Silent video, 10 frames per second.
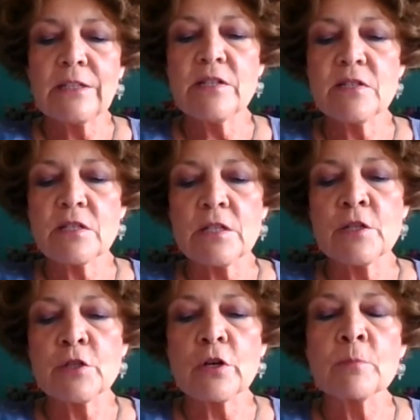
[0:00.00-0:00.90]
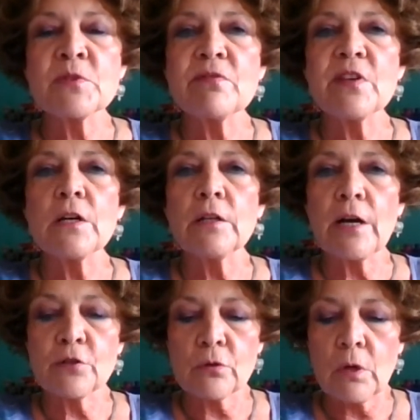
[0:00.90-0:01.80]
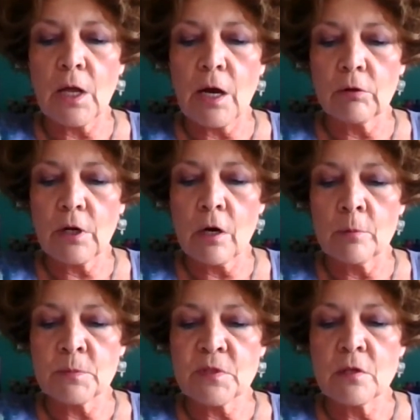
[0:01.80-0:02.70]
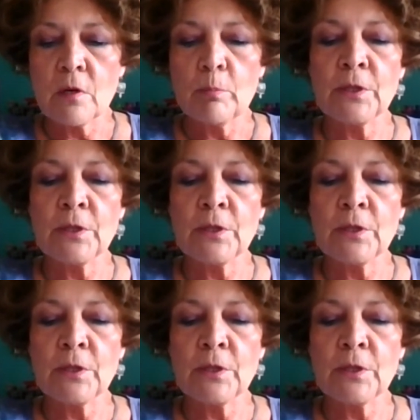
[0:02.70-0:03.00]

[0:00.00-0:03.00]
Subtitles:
at least in terms of the electoral outcomes,